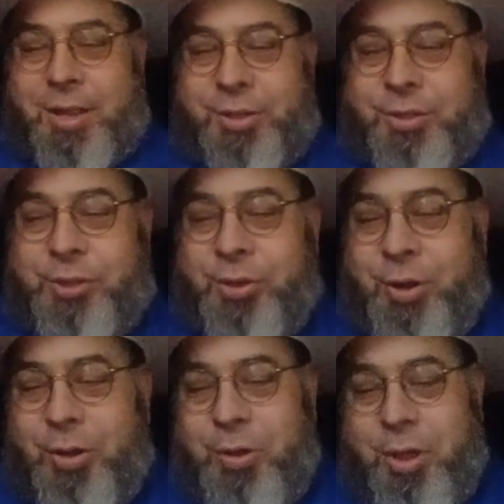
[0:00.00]

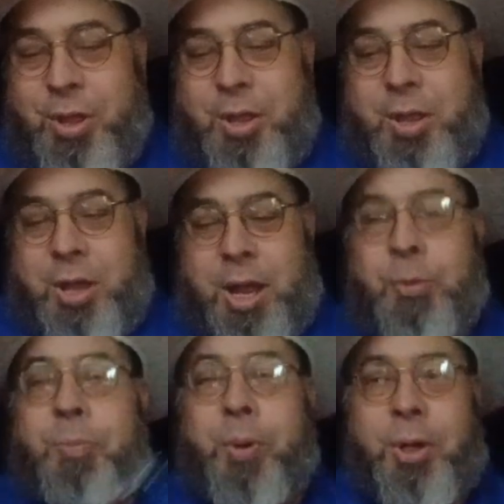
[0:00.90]
so I
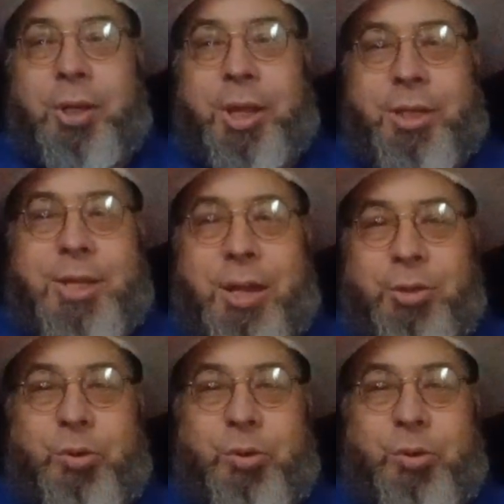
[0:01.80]
will put a link down